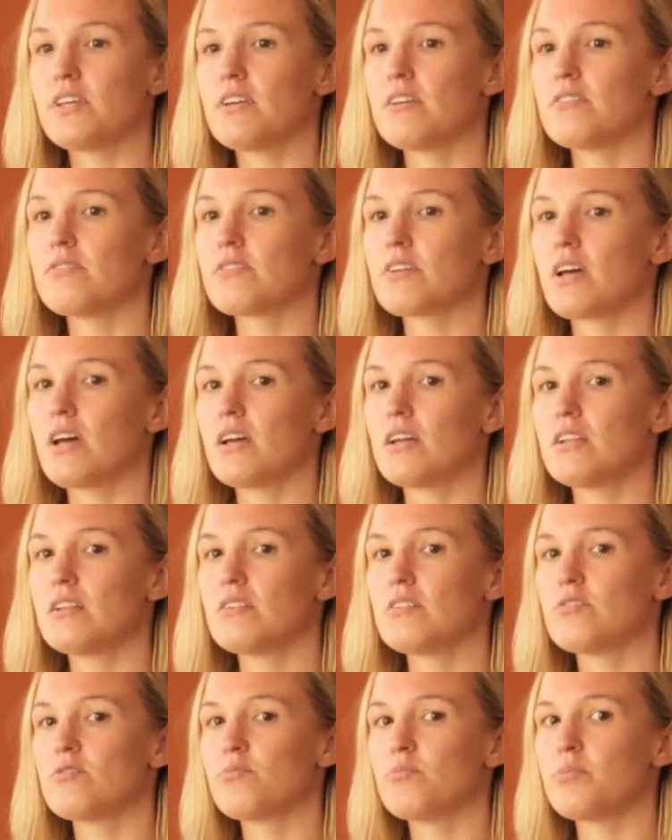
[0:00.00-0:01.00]
they've kind
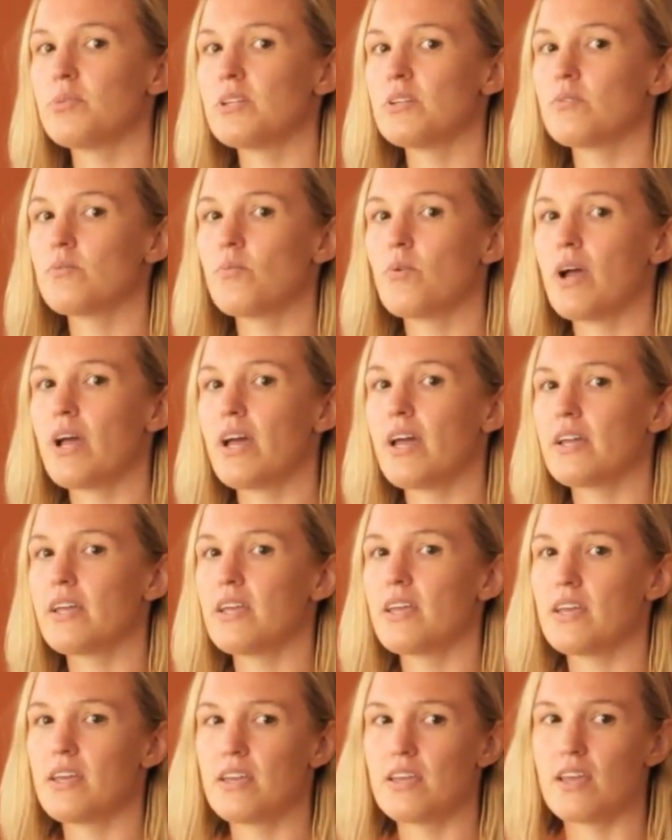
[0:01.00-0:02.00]
of been
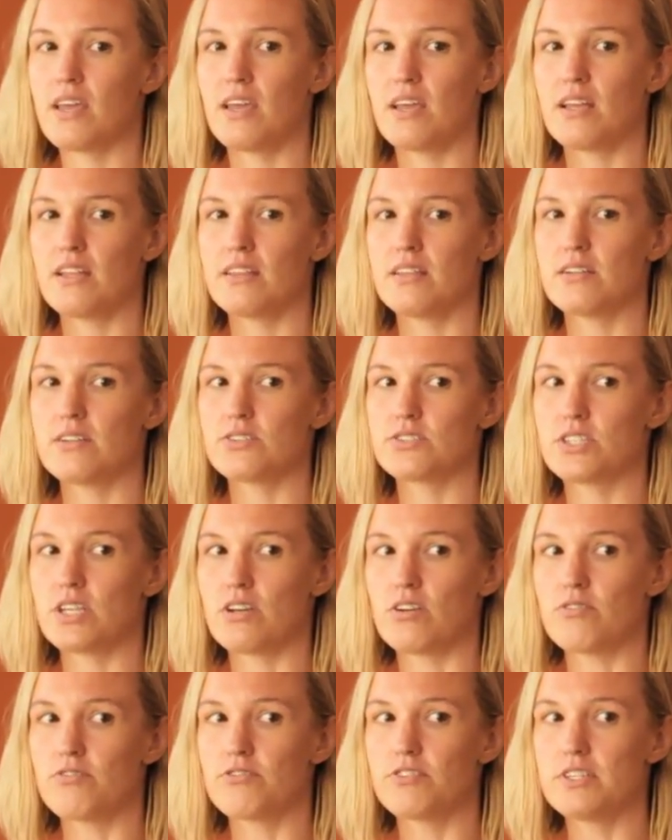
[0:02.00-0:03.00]
wagging and their
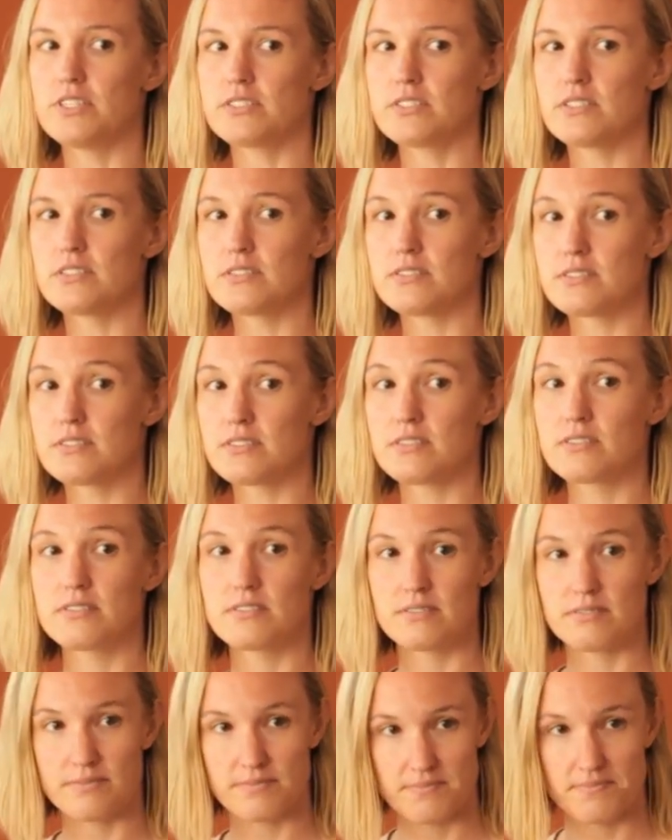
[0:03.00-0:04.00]
tail freezes,
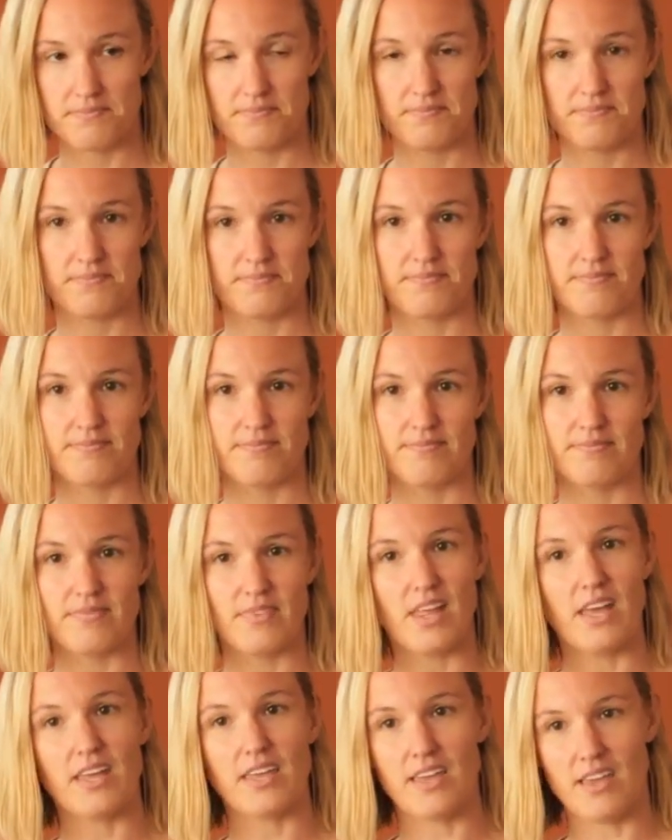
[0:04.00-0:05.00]

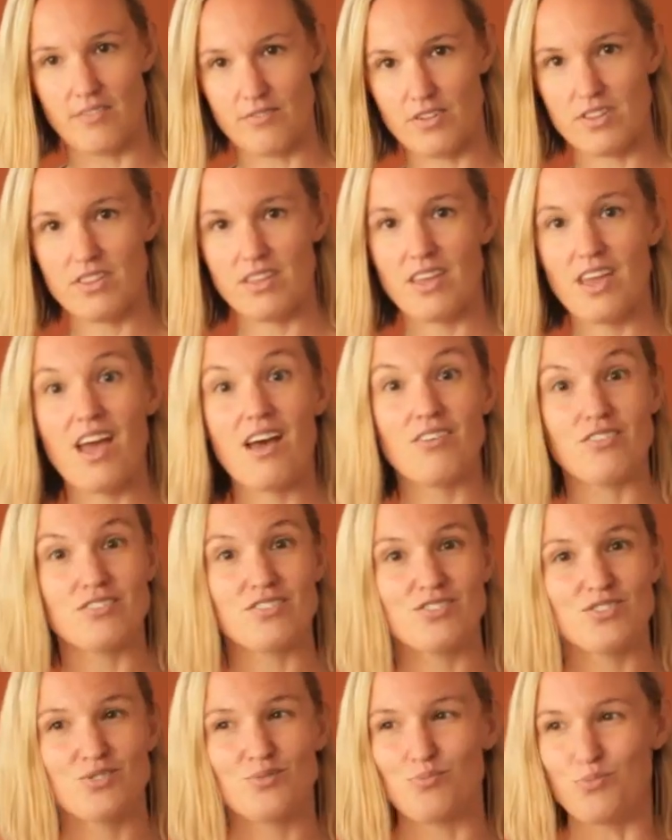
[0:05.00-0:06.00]
like everything
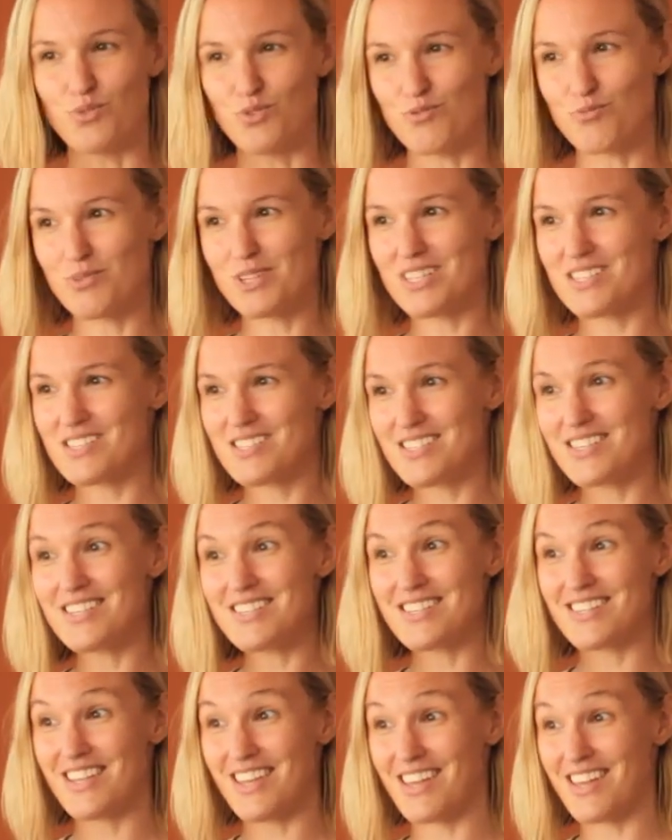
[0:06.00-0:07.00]
else, movement
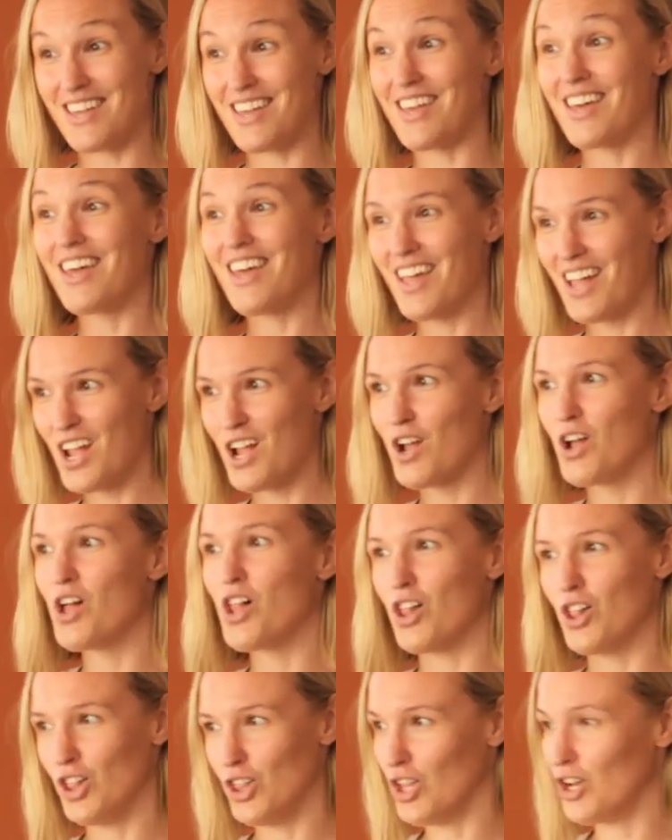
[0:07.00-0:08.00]
ceasing,
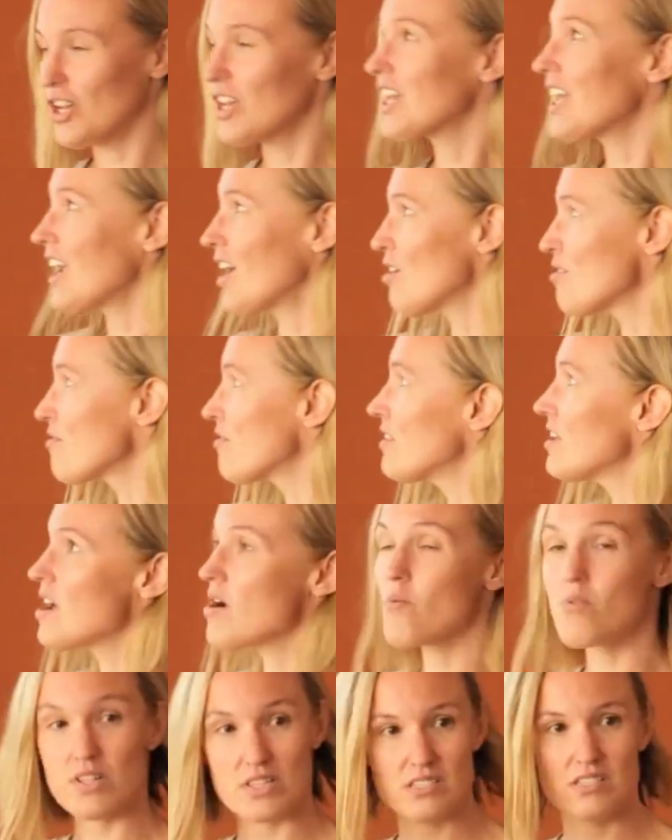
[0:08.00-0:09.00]
look carefully
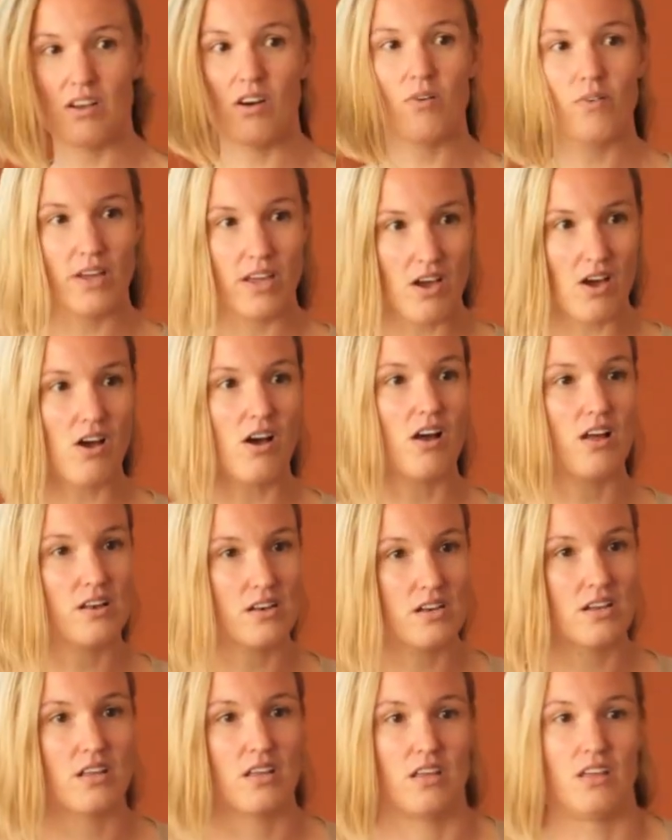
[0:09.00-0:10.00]
at what's going
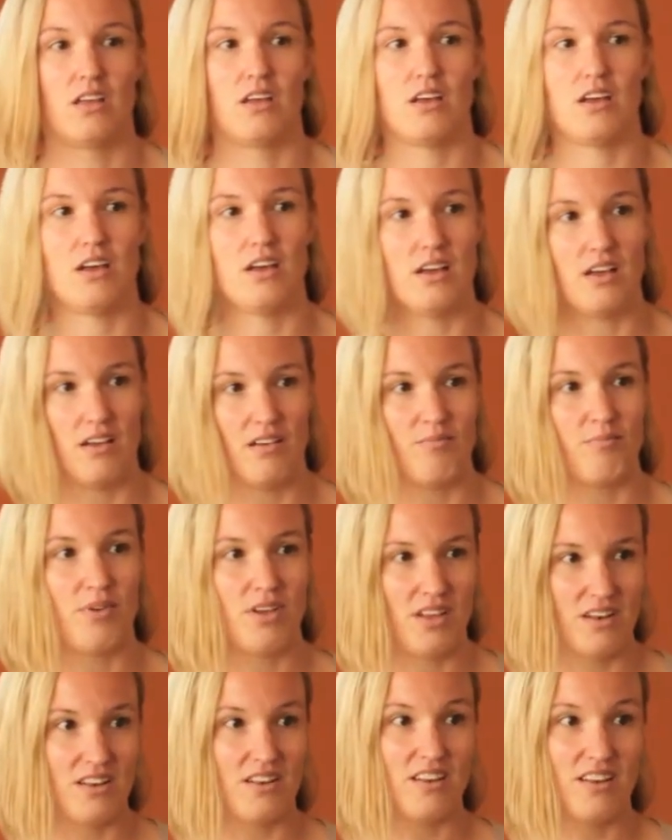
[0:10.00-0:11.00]
on,
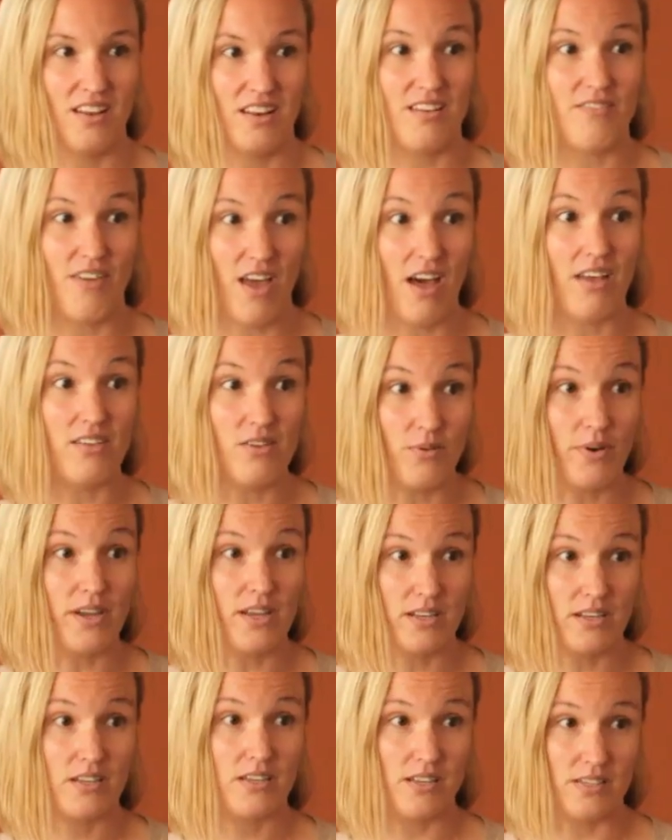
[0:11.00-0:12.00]
and
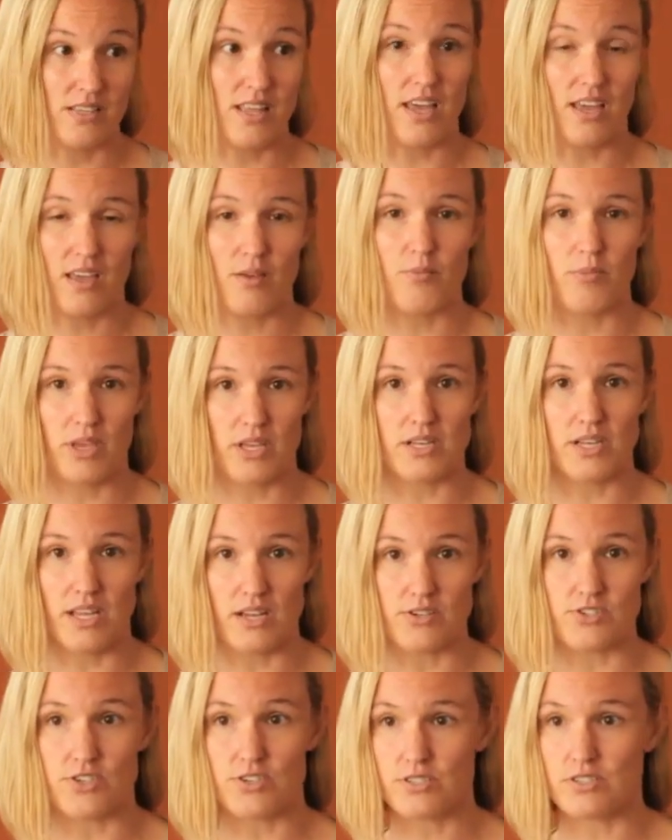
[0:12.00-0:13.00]
evaluate, because that can be a
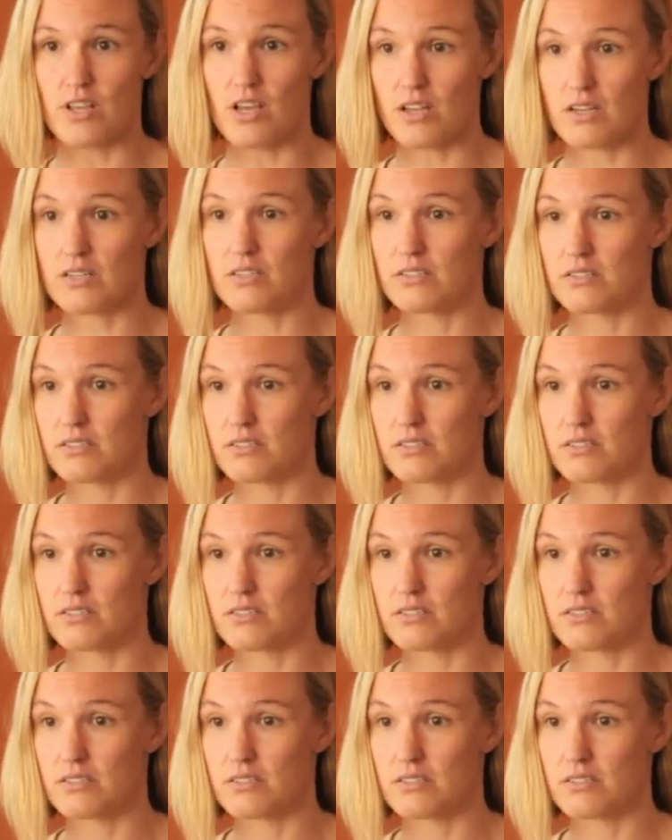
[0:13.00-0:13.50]
danger sign,